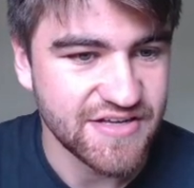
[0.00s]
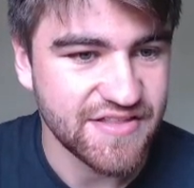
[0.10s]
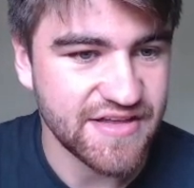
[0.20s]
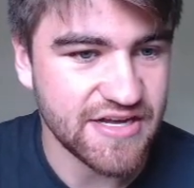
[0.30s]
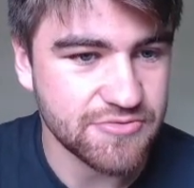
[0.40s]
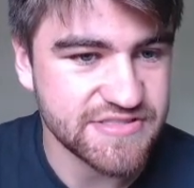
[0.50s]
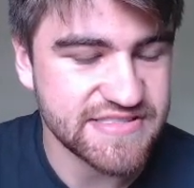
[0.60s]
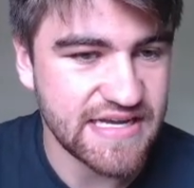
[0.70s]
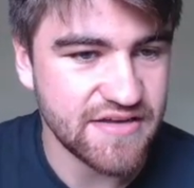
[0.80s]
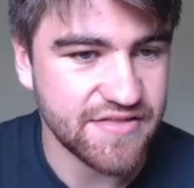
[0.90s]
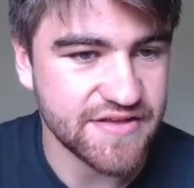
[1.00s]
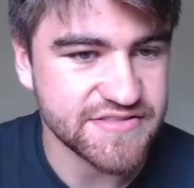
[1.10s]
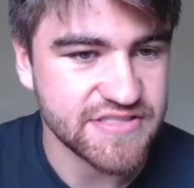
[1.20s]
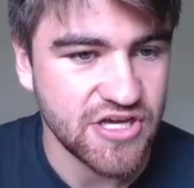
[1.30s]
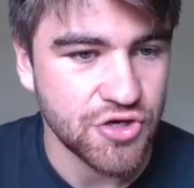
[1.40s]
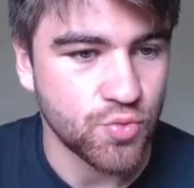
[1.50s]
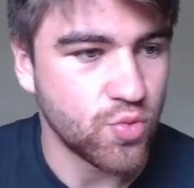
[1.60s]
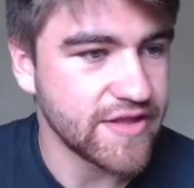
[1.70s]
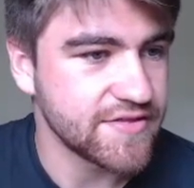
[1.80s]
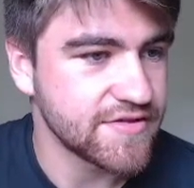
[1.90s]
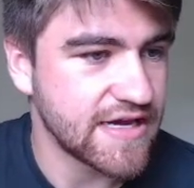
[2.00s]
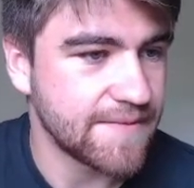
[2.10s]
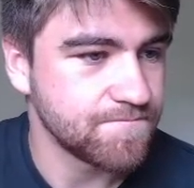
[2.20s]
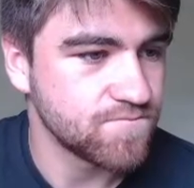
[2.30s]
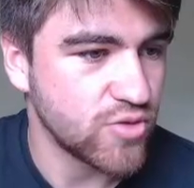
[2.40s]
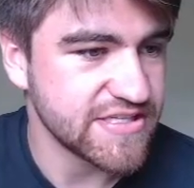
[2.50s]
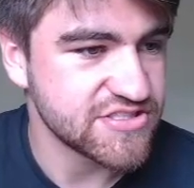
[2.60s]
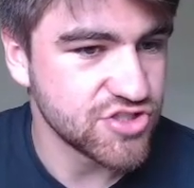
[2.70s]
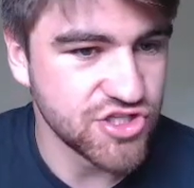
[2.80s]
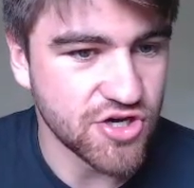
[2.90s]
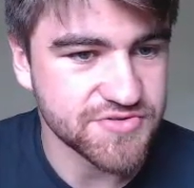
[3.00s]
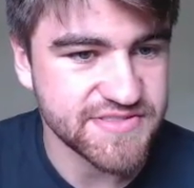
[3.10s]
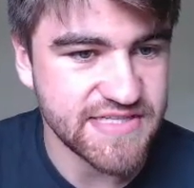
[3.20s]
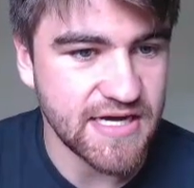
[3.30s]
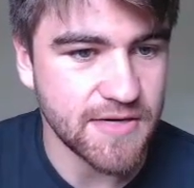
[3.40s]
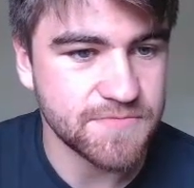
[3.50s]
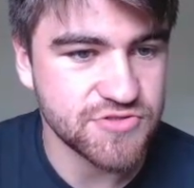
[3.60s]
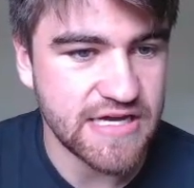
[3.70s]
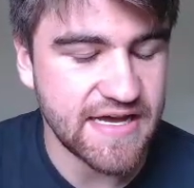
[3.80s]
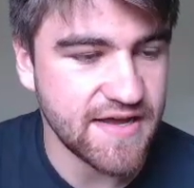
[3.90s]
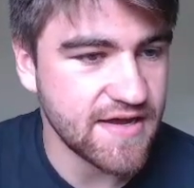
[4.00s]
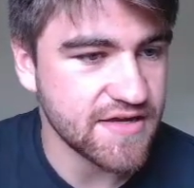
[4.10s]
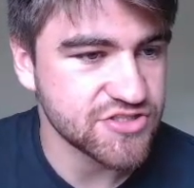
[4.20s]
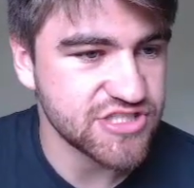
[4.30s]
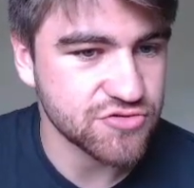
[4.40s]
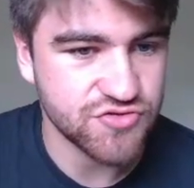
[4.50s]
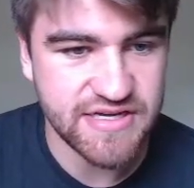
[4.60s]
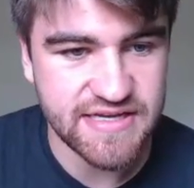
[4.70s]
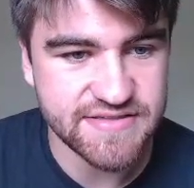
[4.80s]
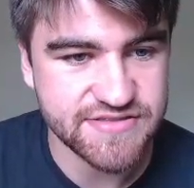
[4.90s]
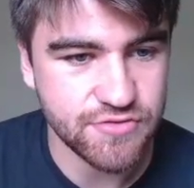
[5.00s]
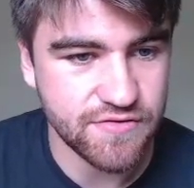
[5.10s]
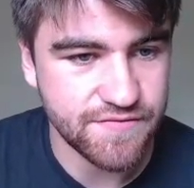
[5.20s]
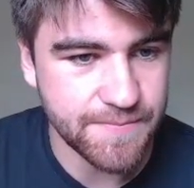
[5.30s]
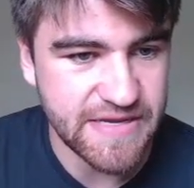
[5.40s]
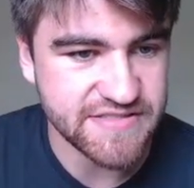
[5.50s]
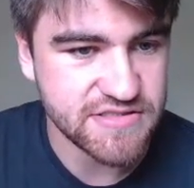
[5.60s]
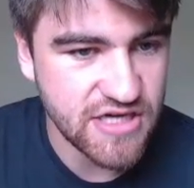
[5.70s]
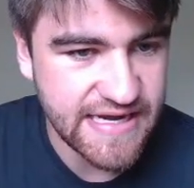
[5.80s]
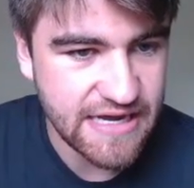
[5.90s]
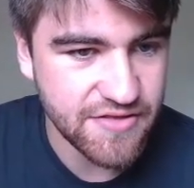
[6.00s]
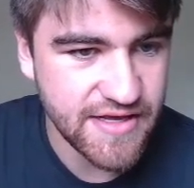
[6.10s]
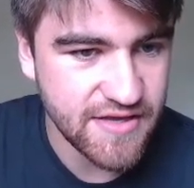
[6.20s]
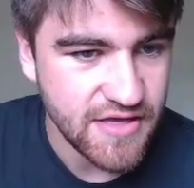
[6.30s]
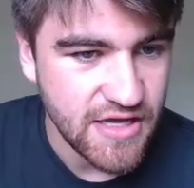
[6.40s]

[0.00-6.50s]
then I would say that when he's not subbed, Sheldrick is sort of the best guy out there